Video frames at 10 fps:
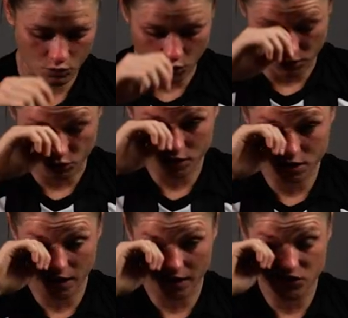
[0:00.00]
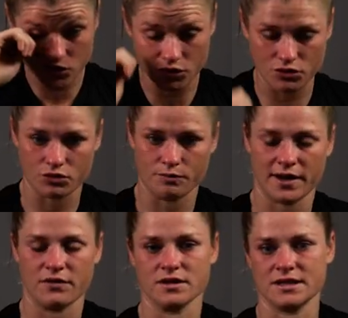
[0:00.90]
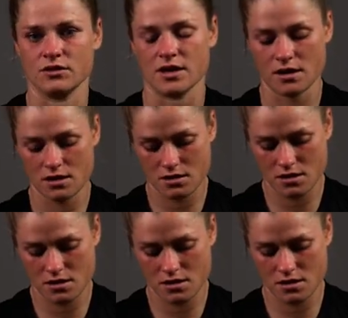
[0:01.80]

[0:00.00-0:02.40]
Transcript: what it looks like to be resilient,